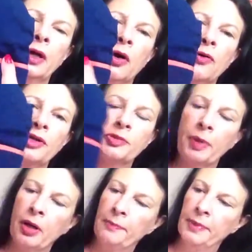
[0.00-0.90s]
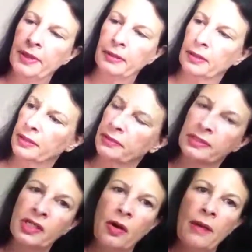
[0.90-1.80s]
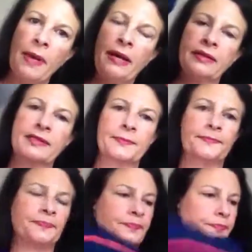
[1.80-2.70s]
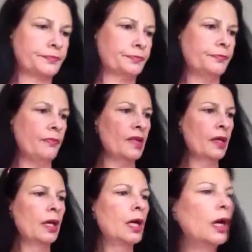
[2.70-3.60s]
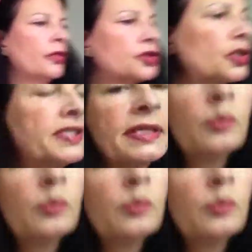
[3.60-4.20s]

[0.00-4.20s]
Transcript: Orange piping and tie backs. The dress